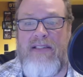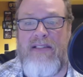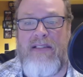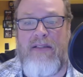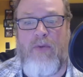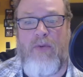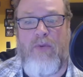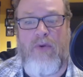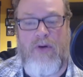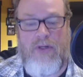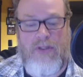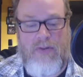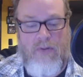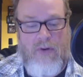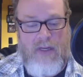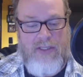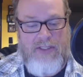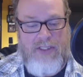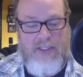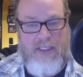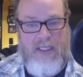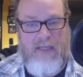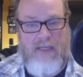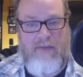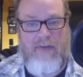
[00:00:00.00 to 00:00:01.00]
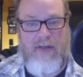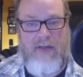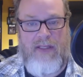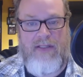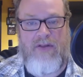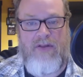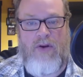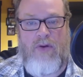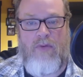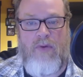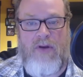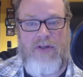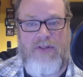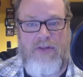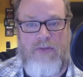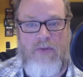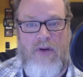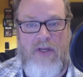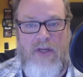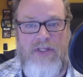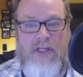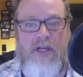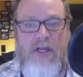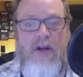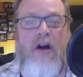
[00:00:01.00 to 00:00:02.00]
hence the worst rushing defense or
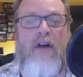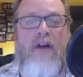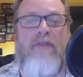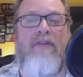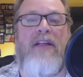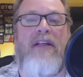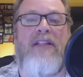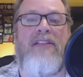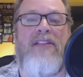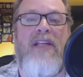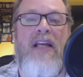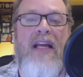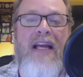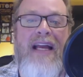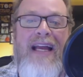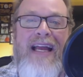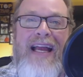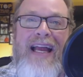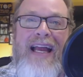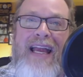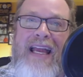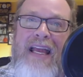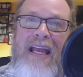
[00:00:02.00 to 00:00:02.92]
rushing offense.